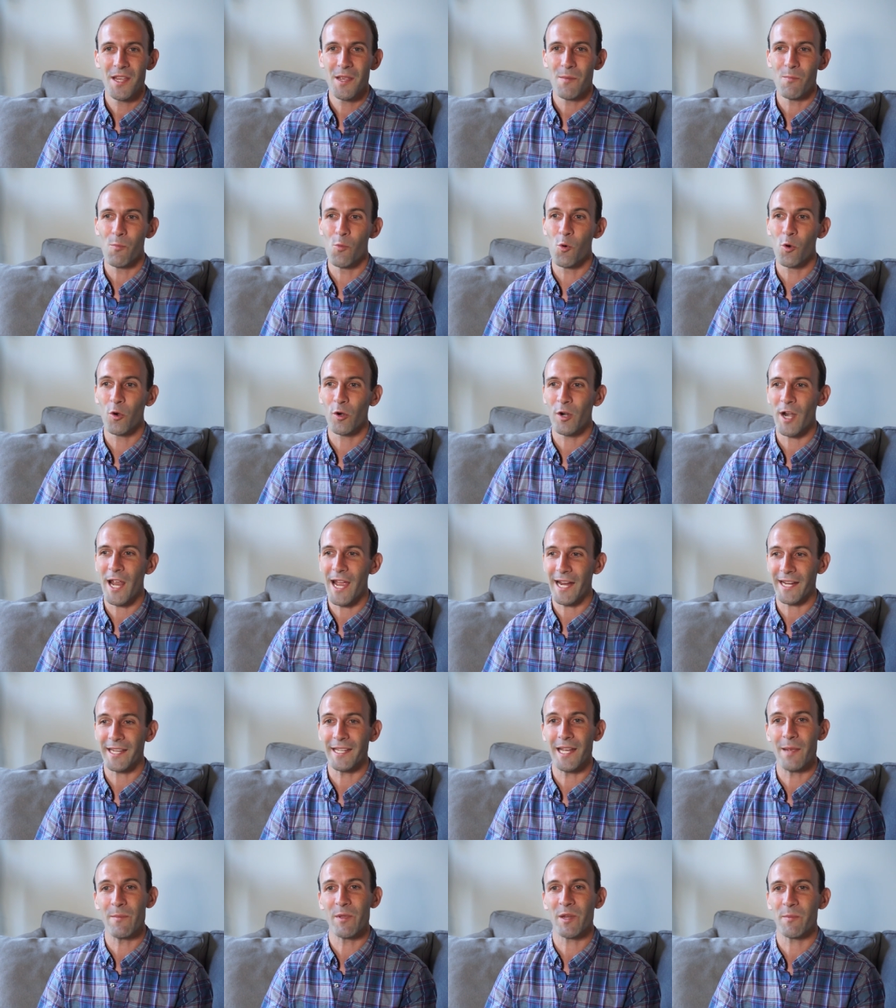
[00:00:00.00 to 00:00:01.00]
more
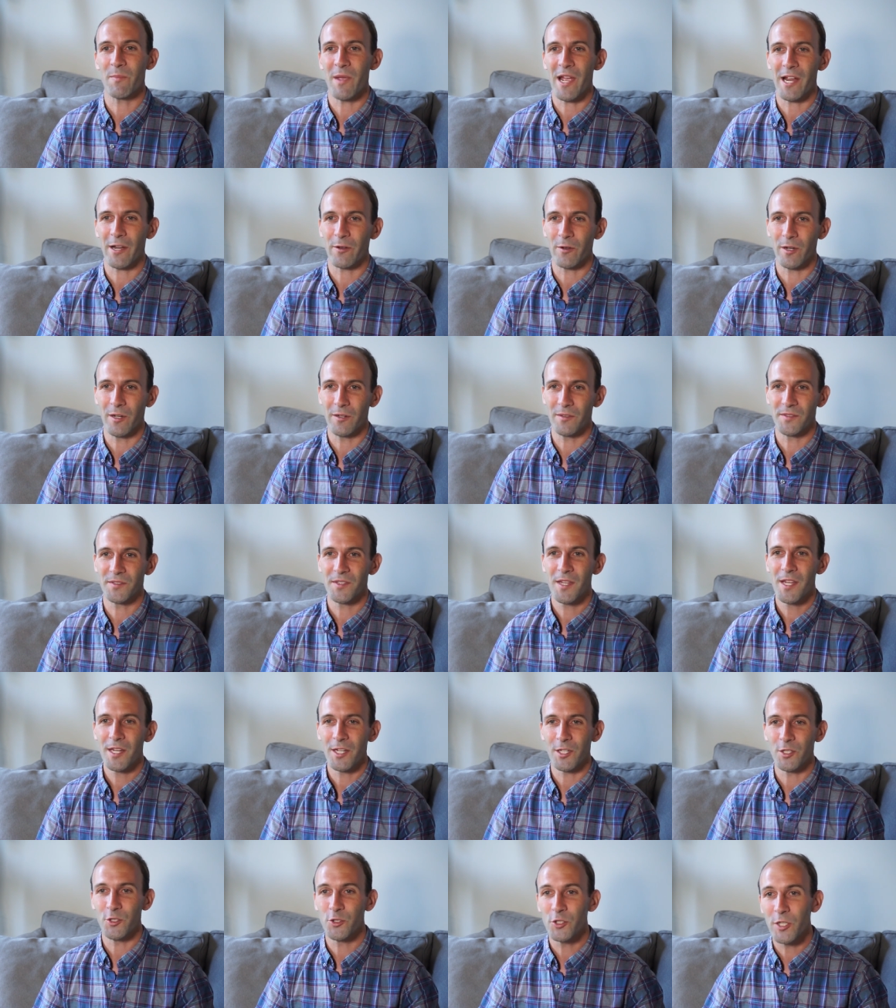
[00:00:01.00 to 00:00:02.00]
academic backgrounds
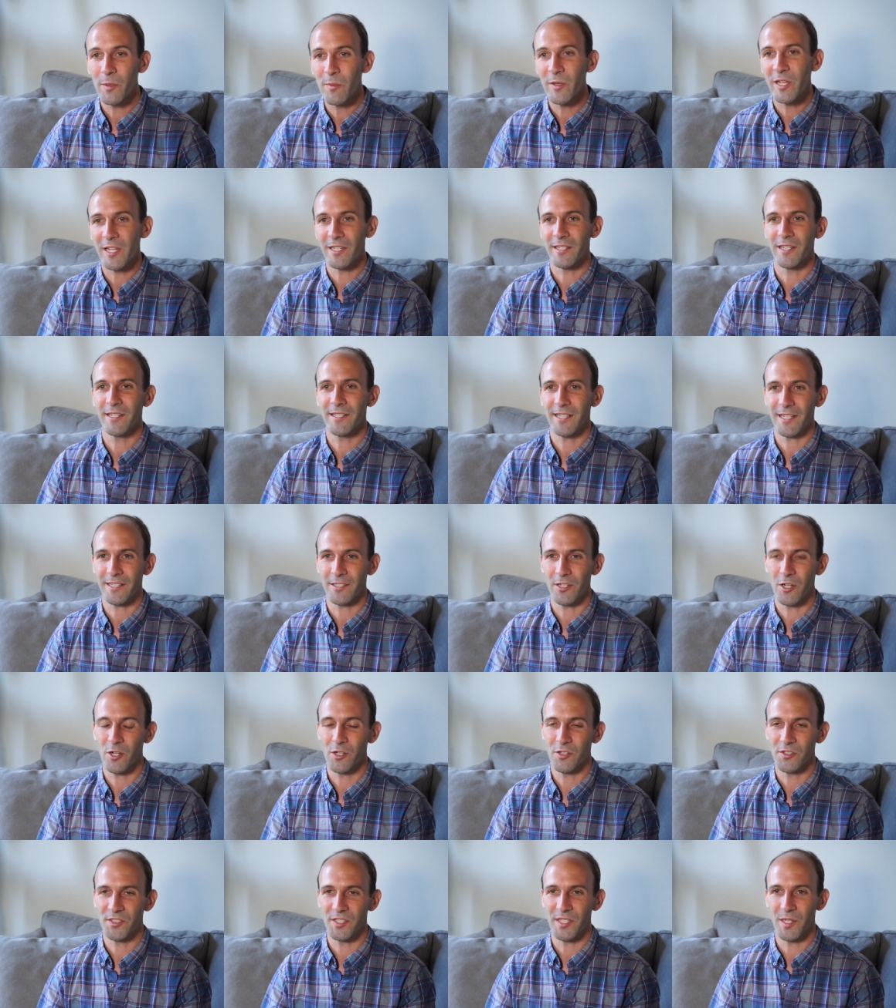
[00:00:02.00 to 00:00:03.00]
contributing to
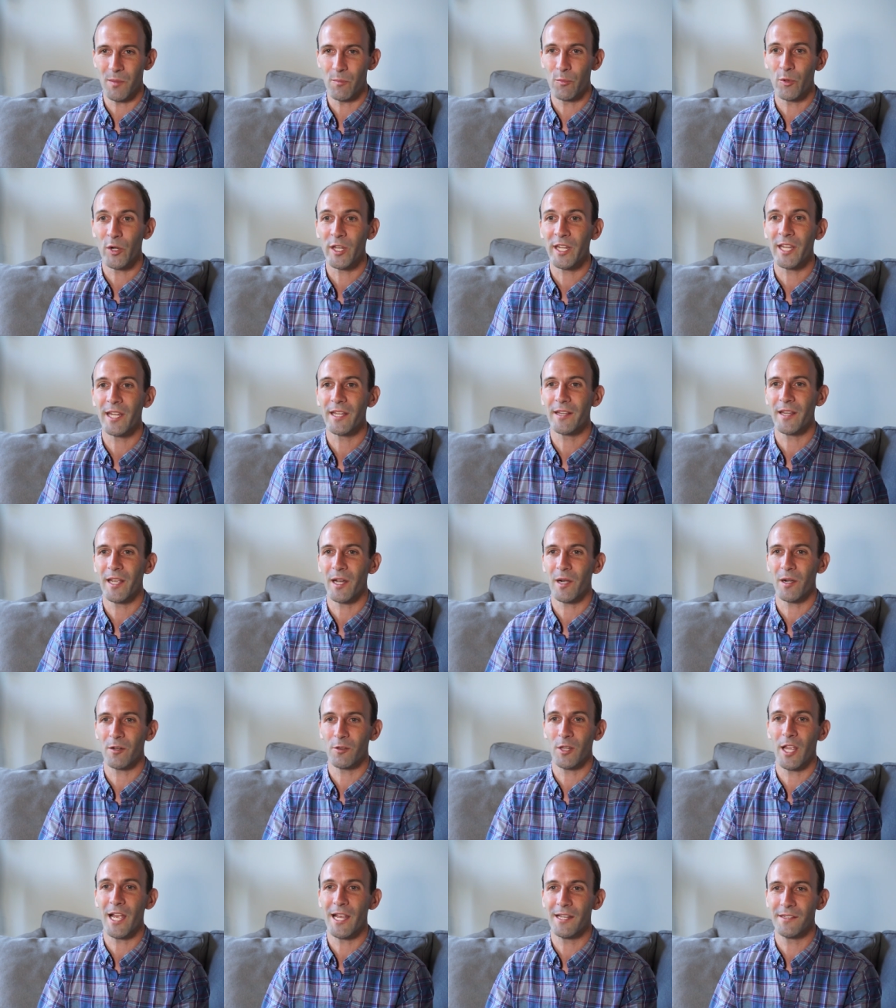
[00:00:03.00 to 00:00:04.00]
technology and bringing their
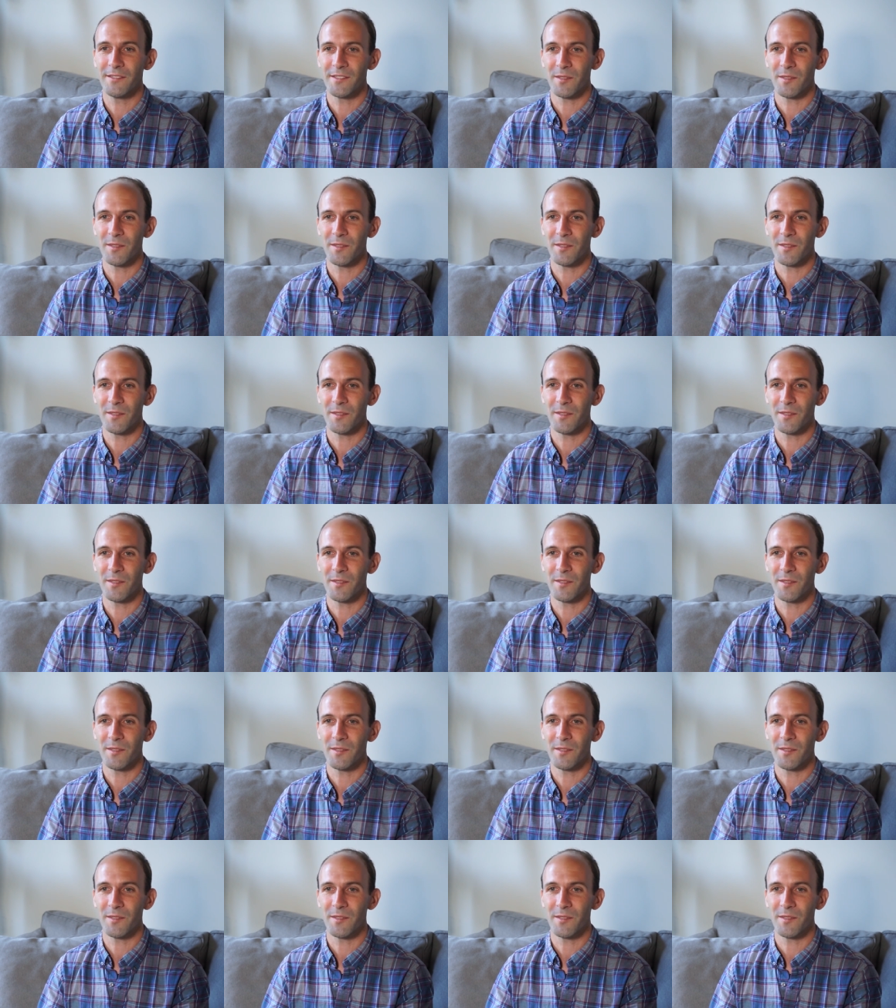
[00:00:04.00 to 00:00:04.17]
lens